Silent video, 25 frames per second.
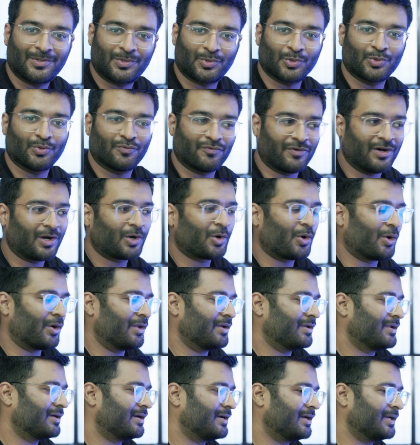to work
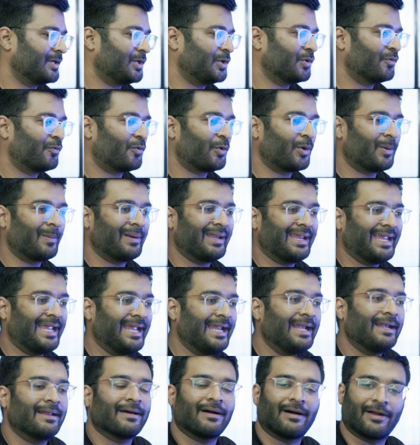on. You won't
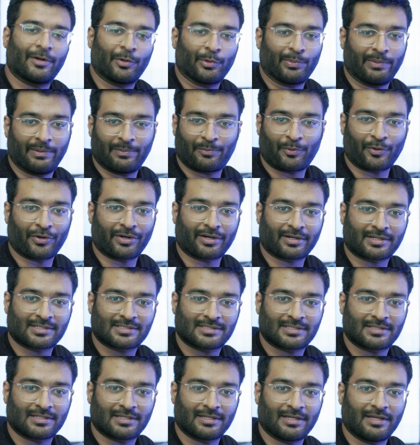need Adobe
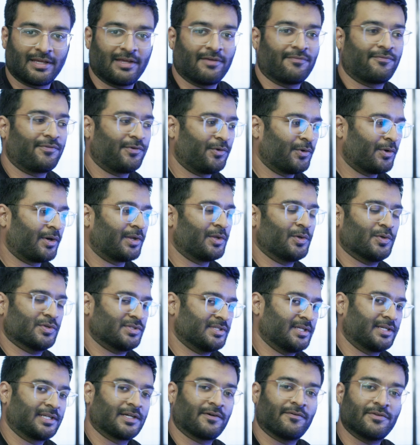products if you are
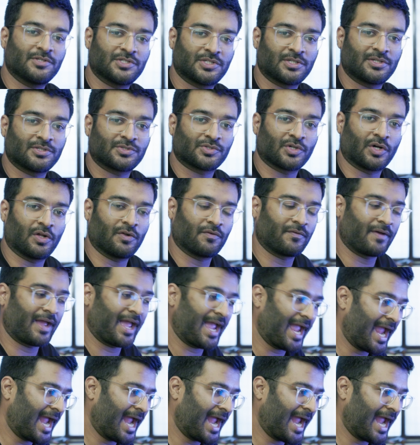using Davinci Resolve.